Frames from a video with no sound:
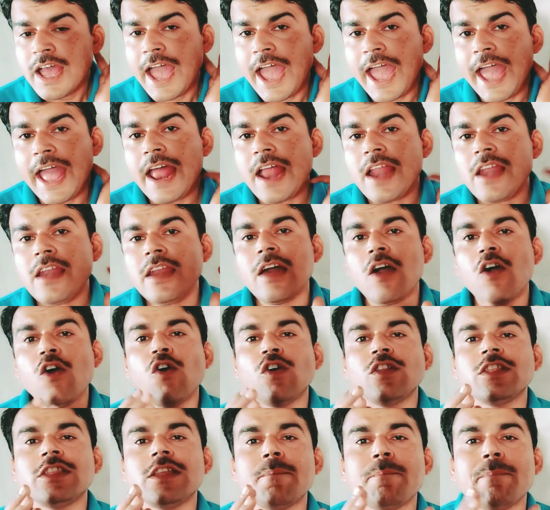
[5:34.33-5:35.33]
And
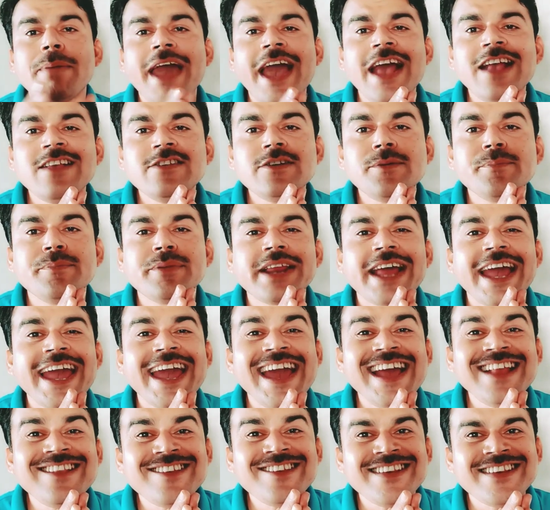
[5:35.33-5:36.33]
on the page number
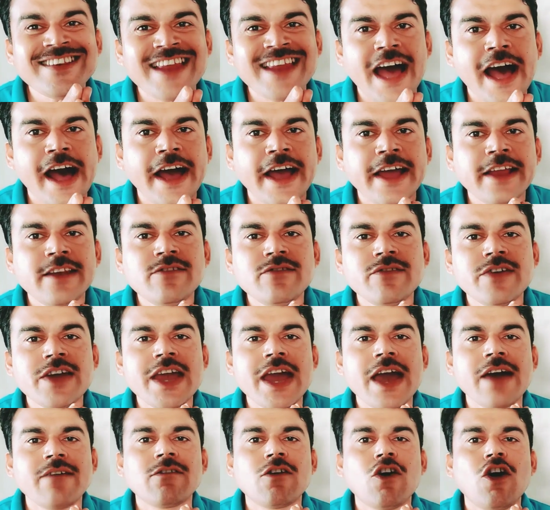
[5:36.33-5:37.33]
8 and 9
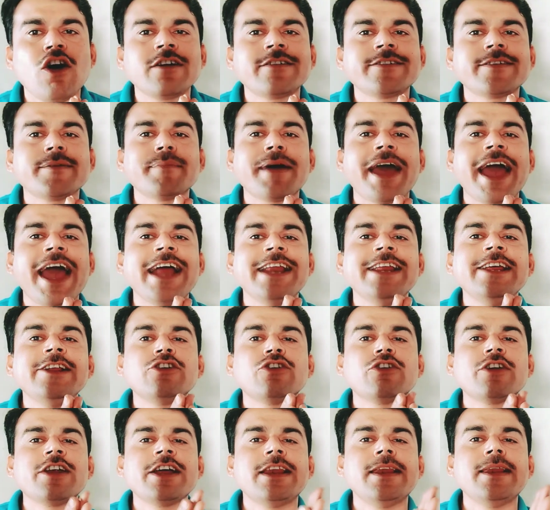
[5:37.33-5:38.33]
we have got some
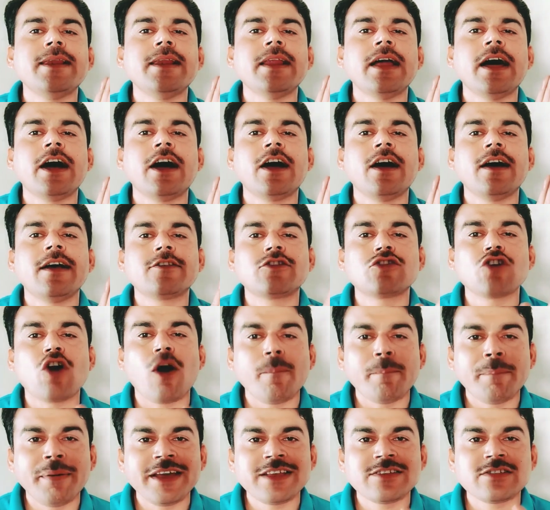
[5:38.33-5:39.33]
editorial
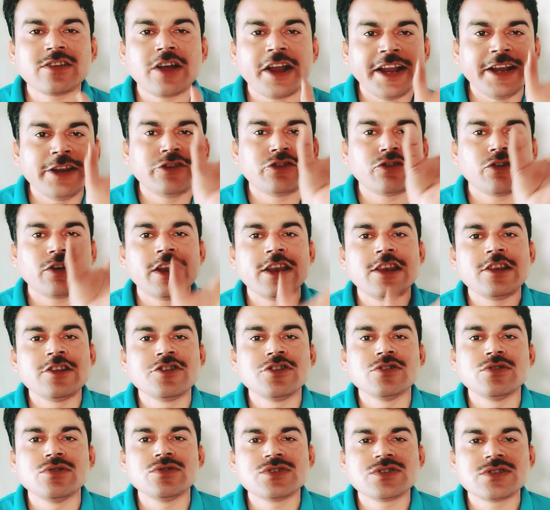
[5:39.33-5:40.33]
topics, editorial
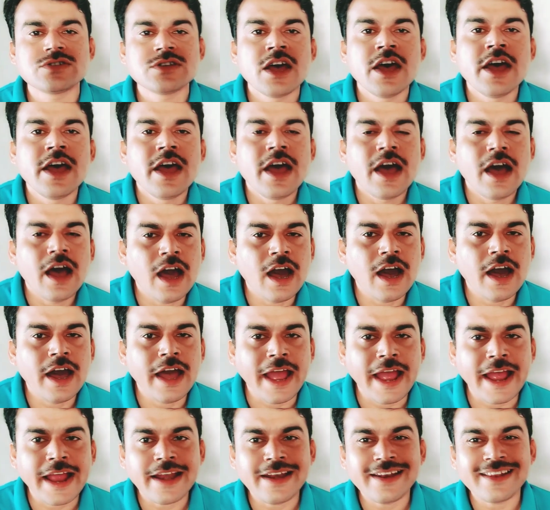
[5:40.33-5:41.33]
news,
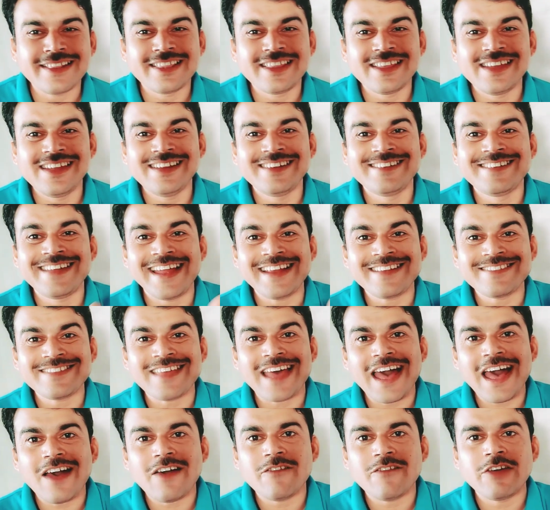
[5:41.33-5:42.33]
and the data
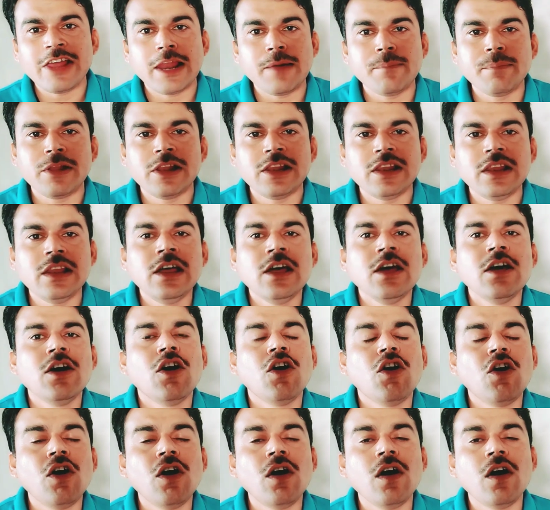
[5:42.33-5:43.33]
available
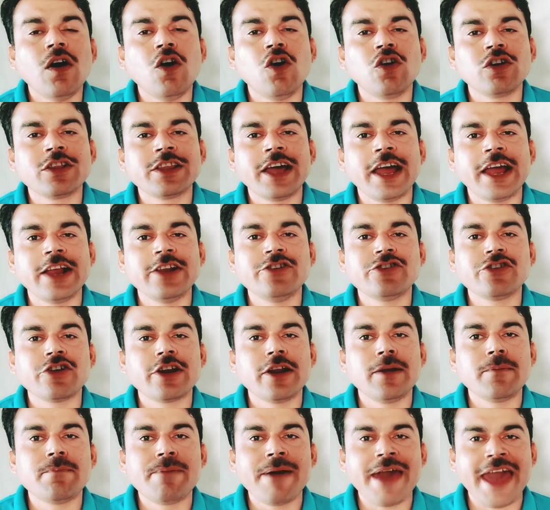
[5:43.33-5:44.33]
on the
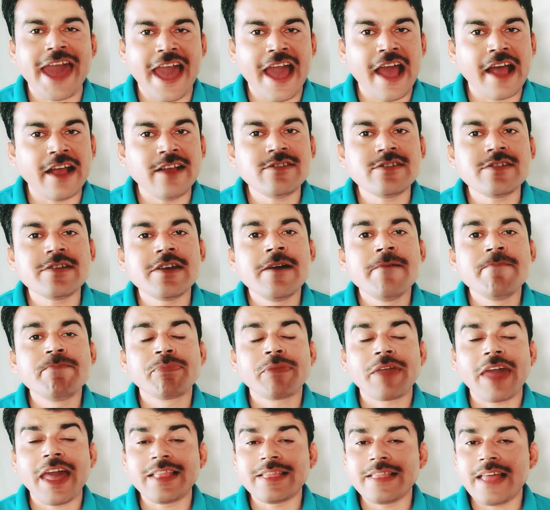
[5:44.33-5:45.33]
editorial page.
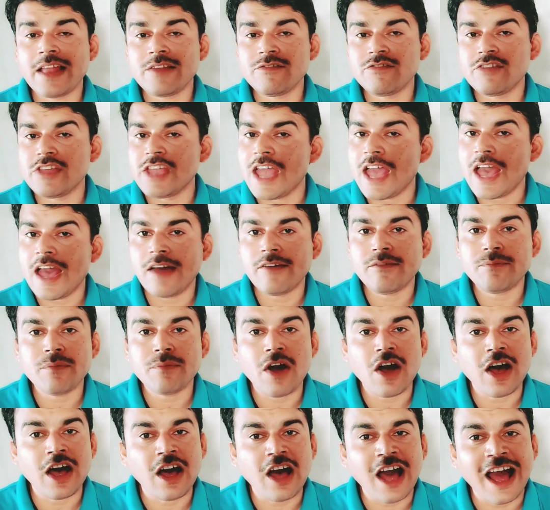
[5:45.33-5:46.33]
And then we have
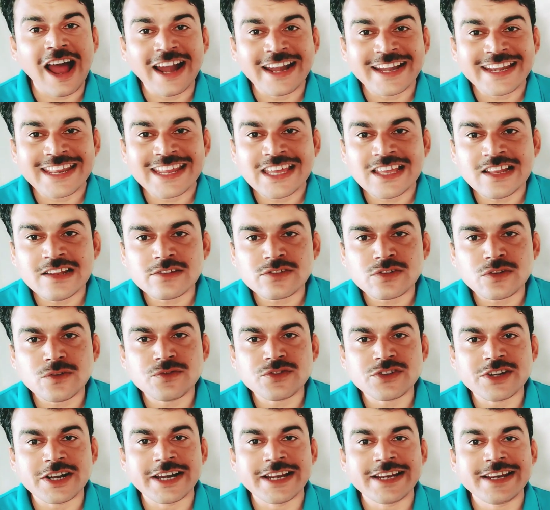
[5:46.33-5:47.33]
articles of
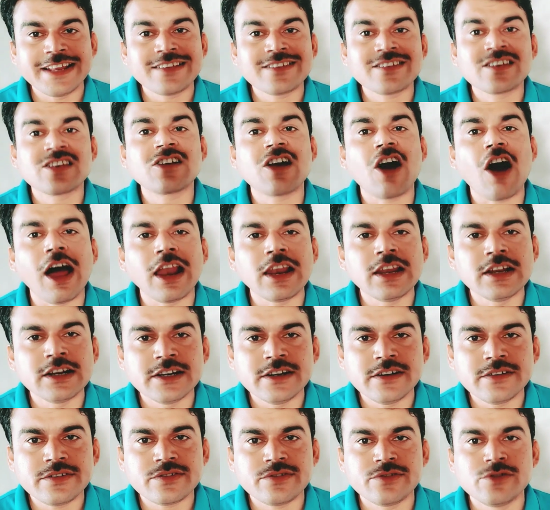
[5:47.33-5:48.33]
certain
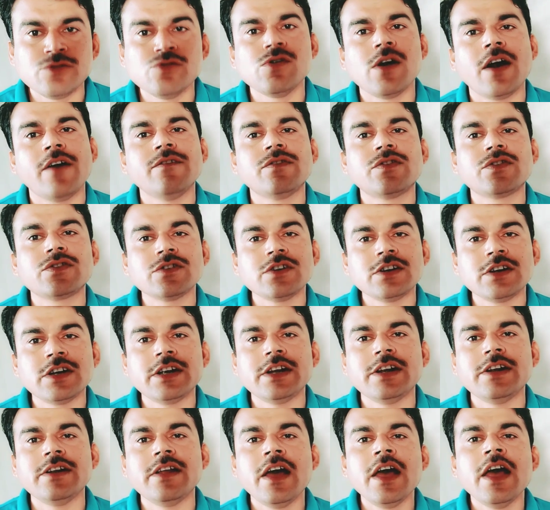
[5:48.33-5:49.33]
scholars who have
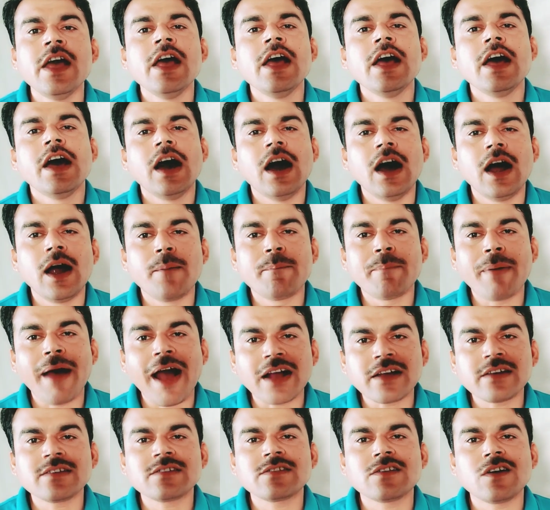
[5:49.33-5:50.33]
served
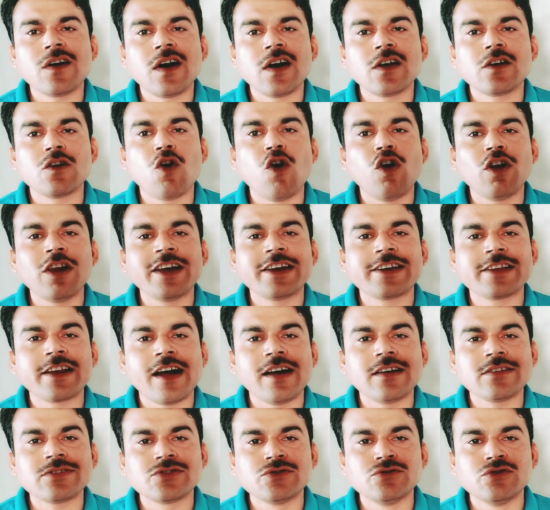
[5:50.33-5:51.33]
Pakistan all
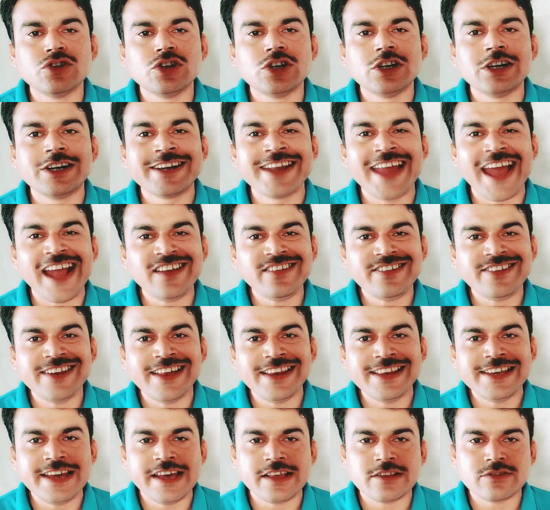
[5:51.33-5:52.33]
across the world,
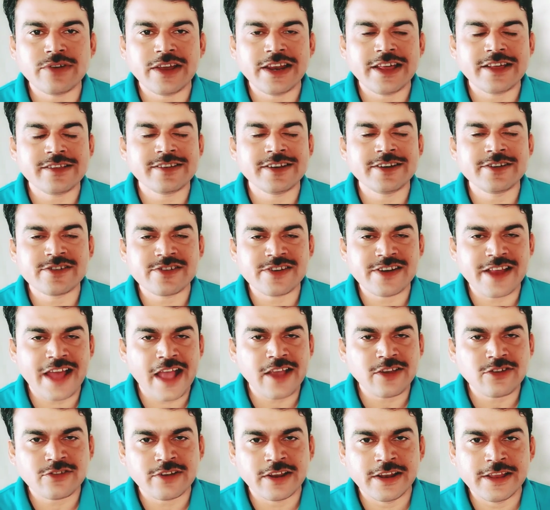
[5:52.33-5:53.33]
nationally as well as
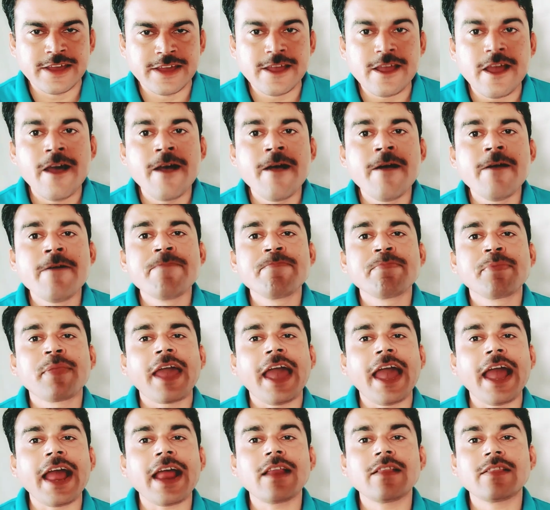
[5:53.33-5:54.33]
internationally.
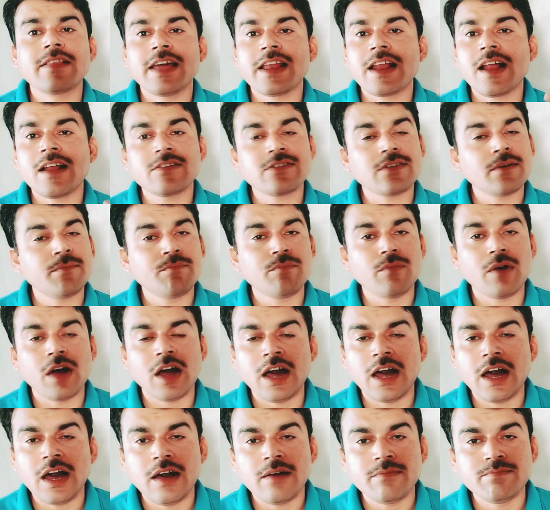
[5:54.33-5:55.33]
And there are
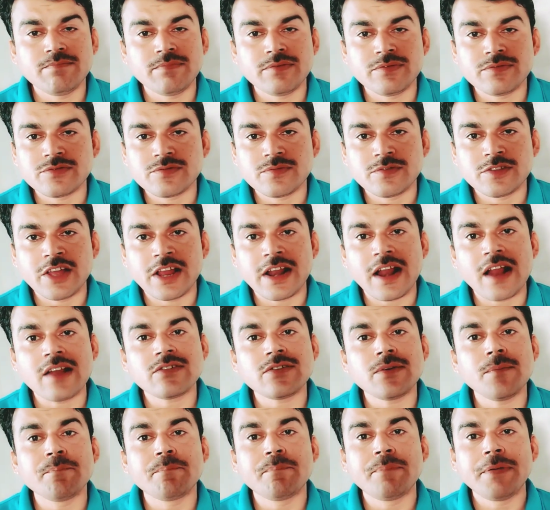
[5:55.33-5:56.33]

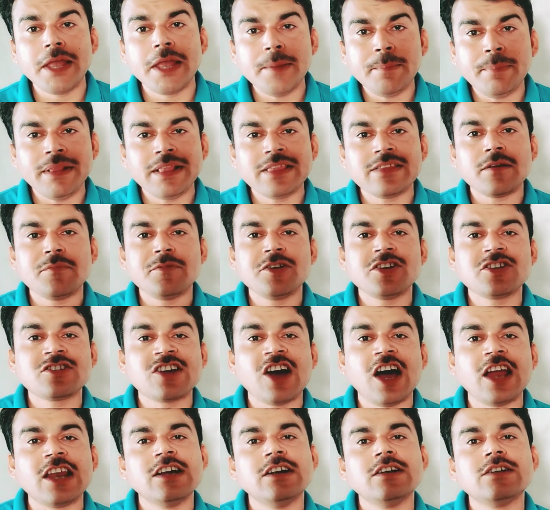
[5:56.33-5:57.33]
some people, some
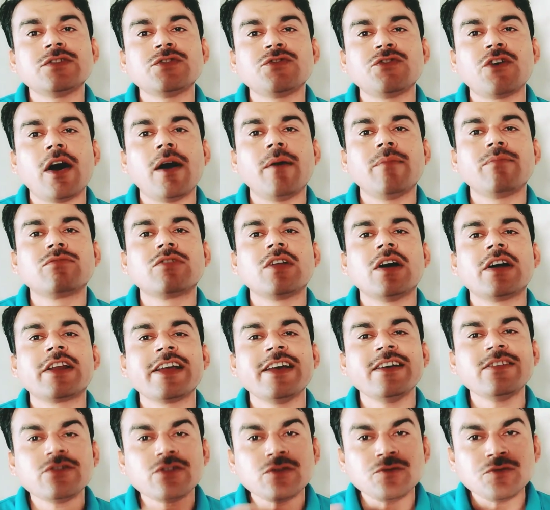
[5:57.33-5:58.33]
scholars from the
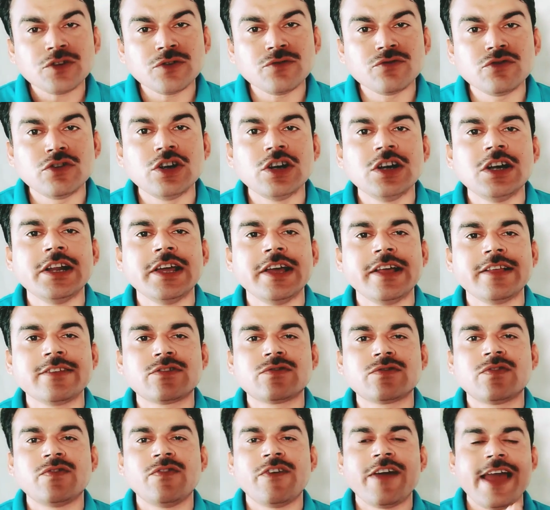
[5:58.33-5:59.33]
rest of the world
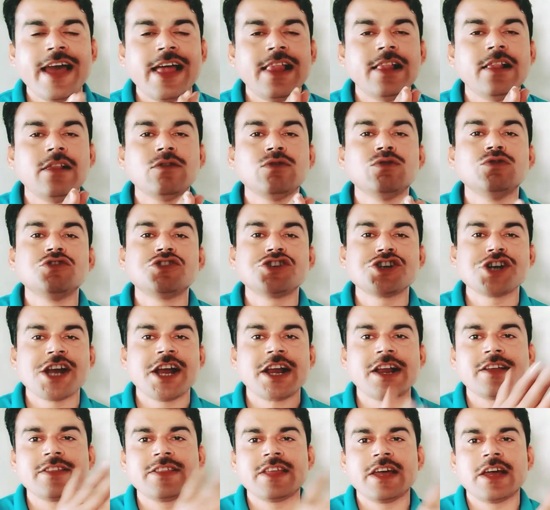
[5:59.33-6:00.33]
as well, who
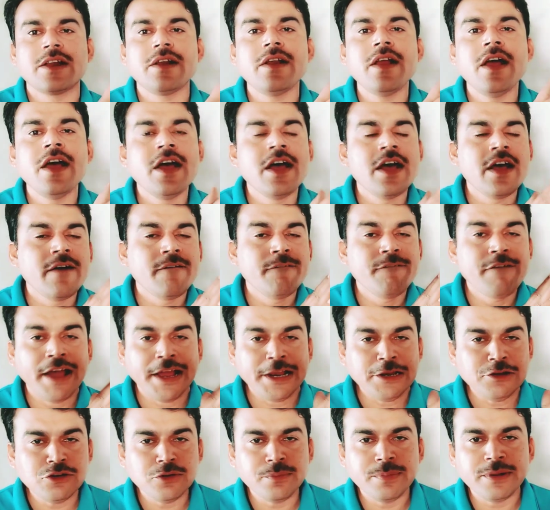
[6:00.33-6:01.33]
share their
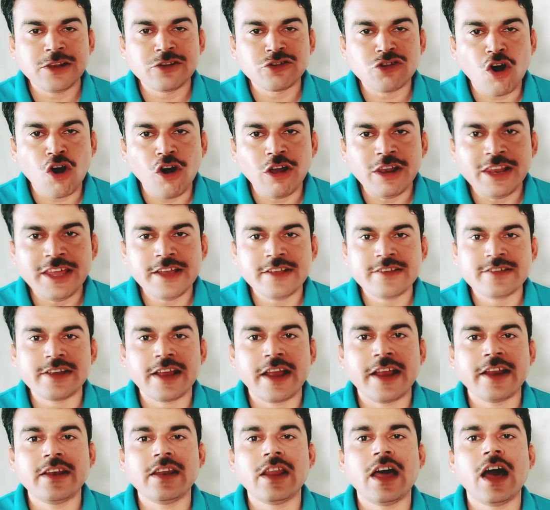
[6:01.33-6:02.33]
valuable knowledge
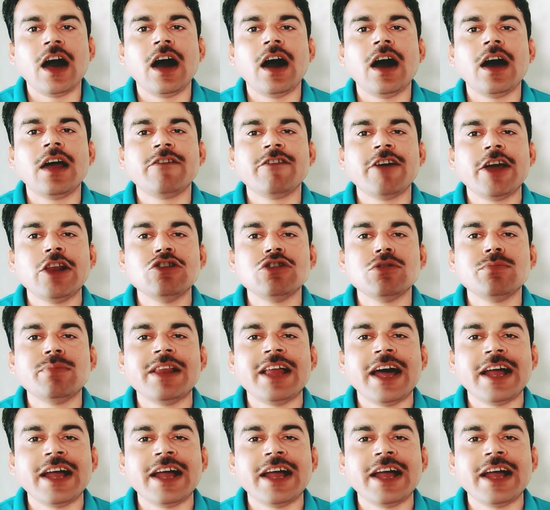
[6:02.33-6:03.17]
and valuable